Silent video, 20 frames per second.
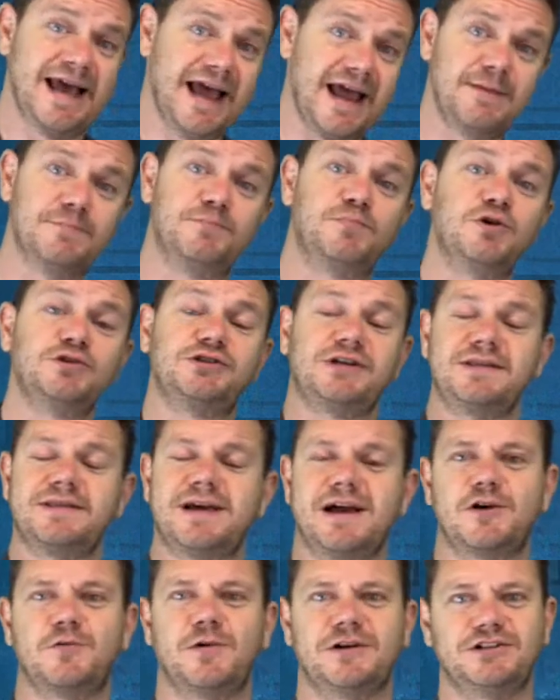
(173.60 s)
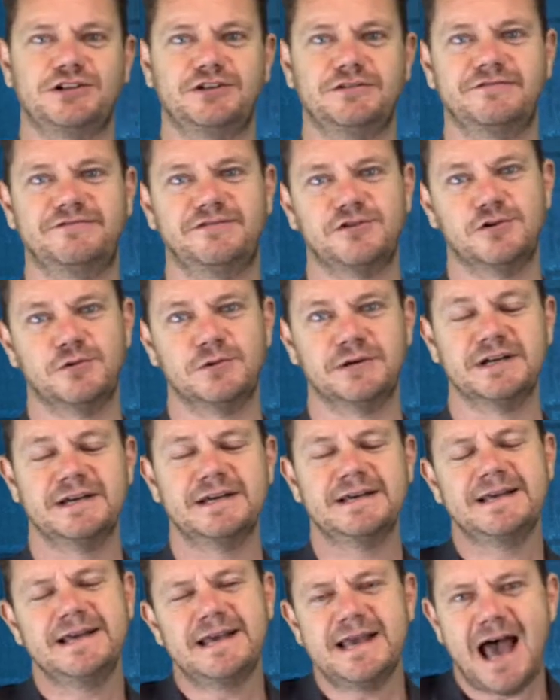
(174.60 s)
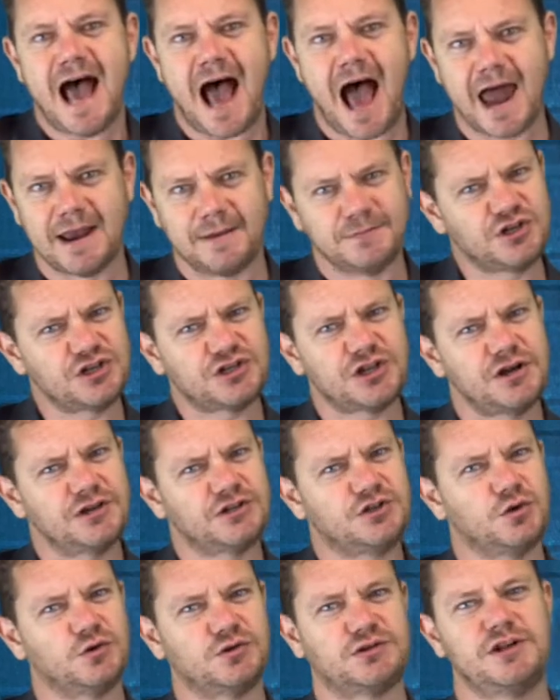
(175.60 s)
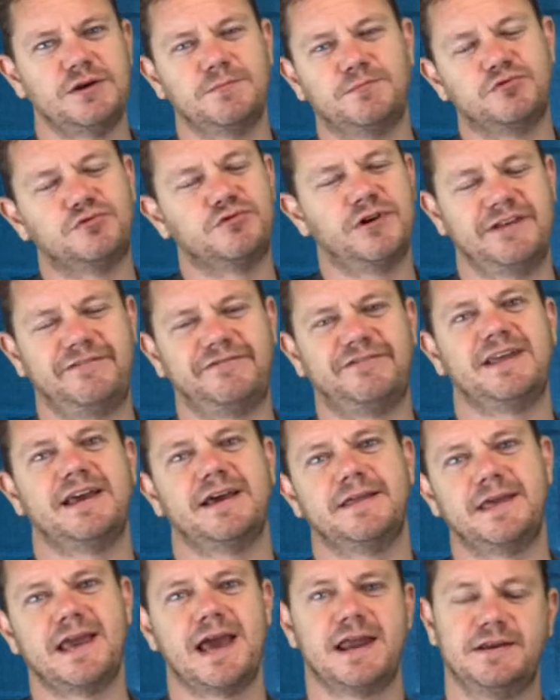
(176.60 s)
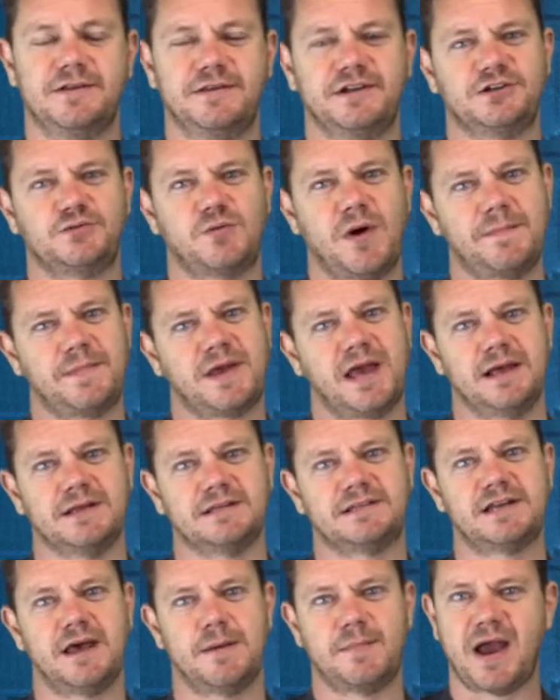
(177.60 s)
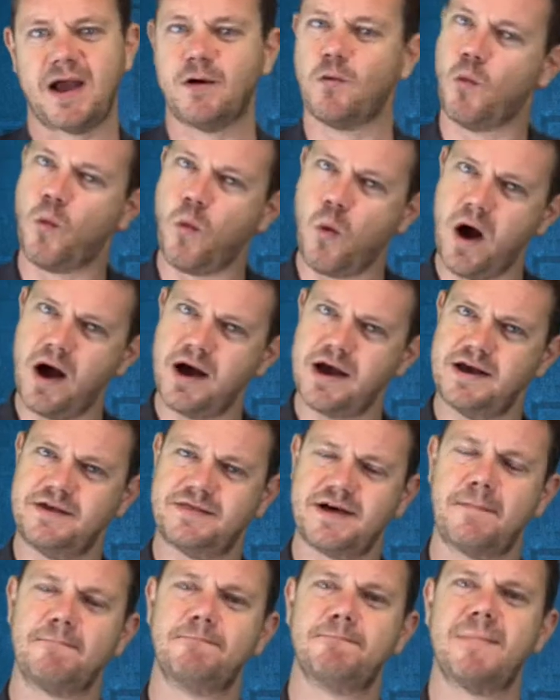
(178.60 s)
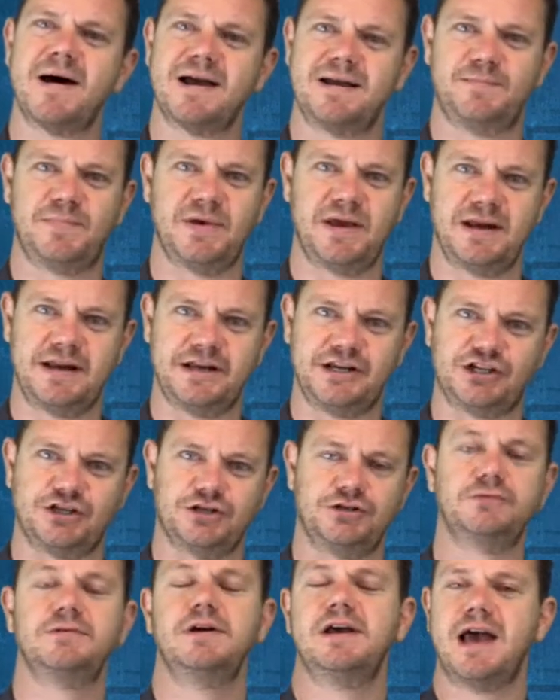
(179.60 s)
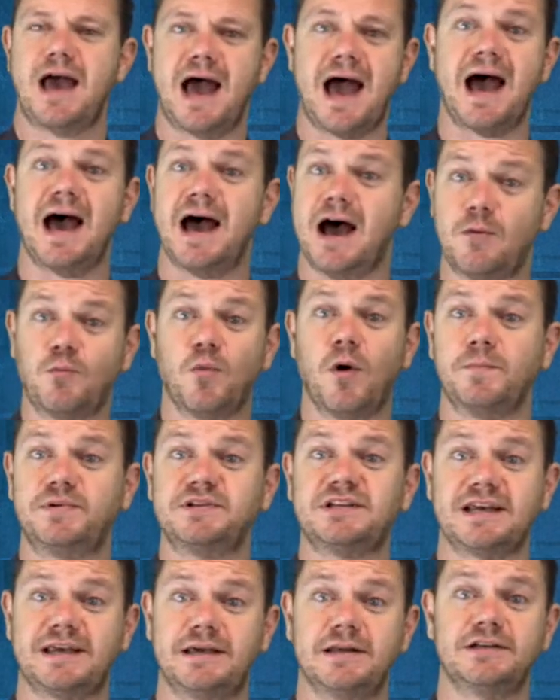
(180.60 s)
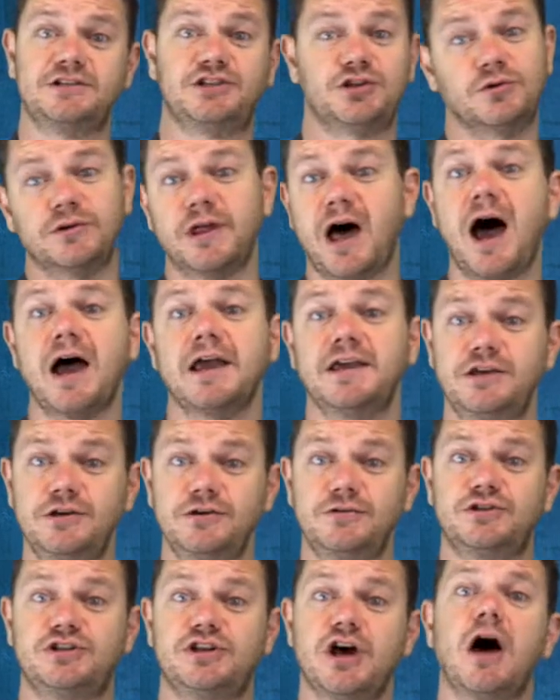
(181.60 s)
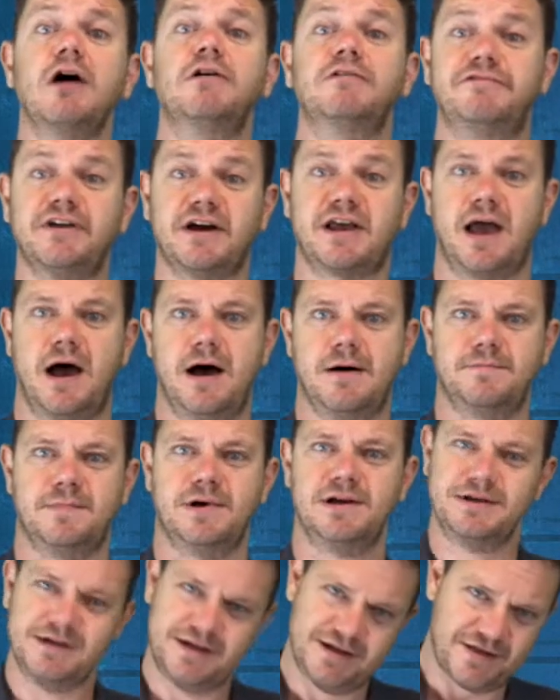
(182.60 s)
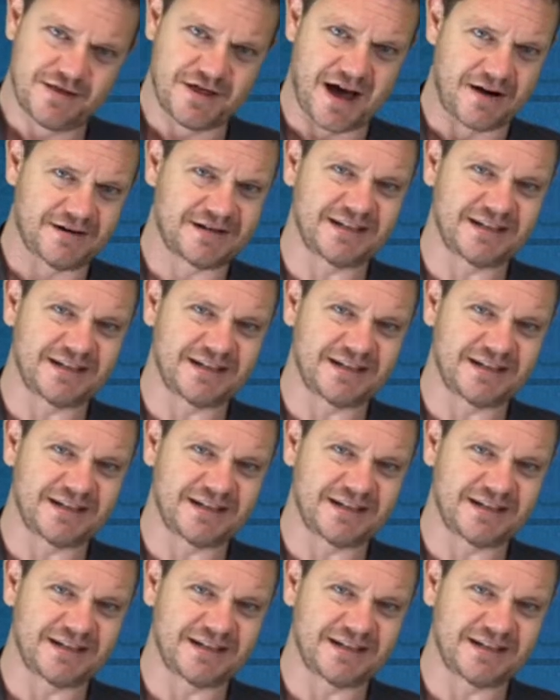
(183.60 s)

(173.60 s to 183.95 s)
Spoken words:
in putting that question forward. And I'm just going to talk to you briefly at the end of this webcast about why that might be an issue and one particular tool that I use to overcome that